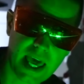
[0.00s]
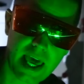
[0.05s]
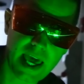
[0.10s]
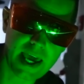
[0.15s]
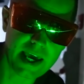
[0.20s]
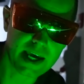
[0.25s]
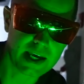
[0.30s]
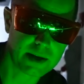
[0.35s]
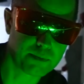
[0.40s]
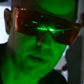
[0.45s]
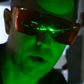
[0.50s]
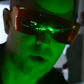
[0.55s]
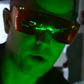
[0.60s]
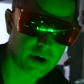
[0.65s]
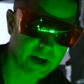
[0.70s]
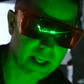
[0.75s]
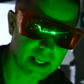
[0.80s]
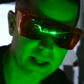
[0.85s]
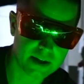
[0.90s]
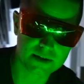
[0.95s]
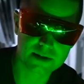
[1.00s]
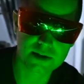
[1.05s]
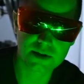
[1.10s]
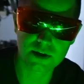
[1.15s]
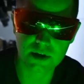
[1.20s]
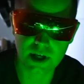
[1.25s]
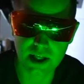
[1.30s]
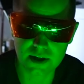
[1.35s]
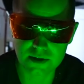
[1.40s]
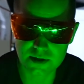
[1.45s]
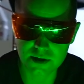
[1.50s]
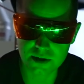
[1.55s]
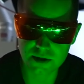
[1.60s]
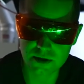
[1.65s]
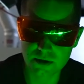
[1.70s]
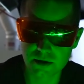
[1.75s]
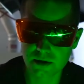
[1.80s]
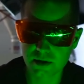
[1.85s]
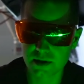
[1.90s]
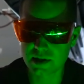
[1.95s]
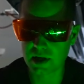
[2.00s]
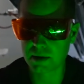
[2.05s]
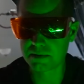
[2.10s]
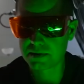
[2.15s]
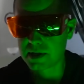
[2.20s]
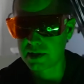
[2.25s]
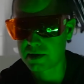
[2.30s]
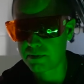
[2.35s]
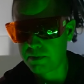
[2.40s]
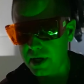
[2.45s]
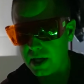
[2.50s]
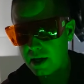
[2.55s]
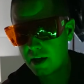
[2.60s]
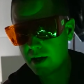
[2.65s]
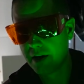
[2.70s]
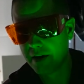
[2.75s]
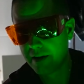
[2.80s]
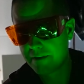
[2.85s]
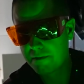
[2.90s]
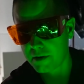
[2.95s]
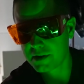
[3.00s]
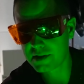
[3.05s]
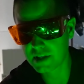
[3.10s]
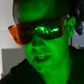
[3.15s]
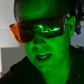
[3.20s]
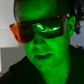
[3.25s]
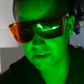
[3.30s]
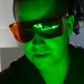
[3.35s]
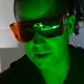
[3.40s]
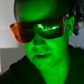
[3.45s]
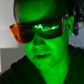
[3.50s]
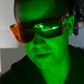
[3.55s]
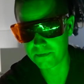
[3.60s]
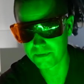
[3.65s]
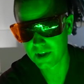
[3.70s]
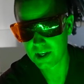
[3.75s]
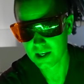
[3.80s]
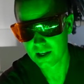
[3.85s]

A and pouring it into substance B. First thing I'll do,